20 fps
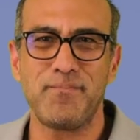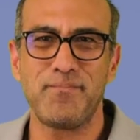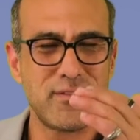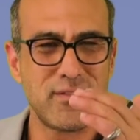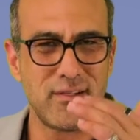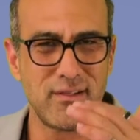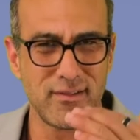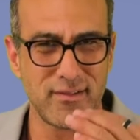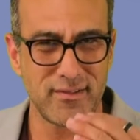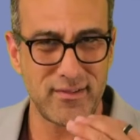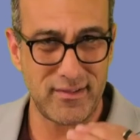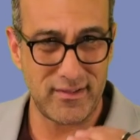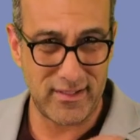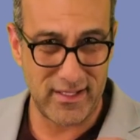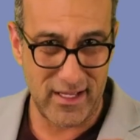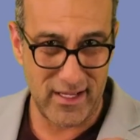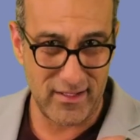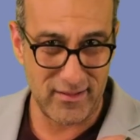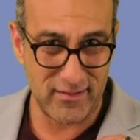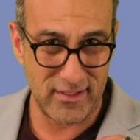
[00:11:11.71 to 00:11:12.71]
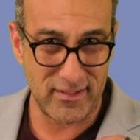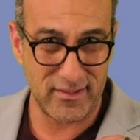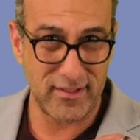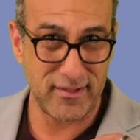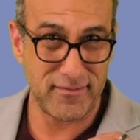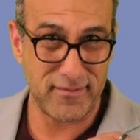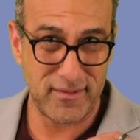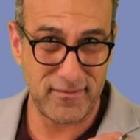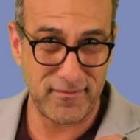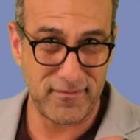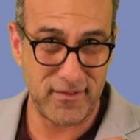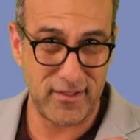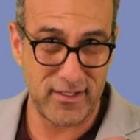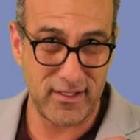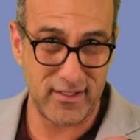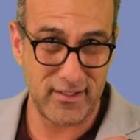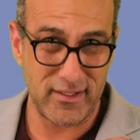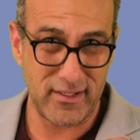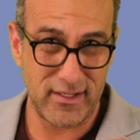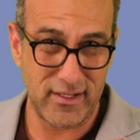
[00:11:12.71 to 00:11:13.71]
she looks down as if
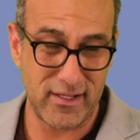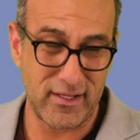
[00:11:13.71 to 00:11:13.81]
defeated.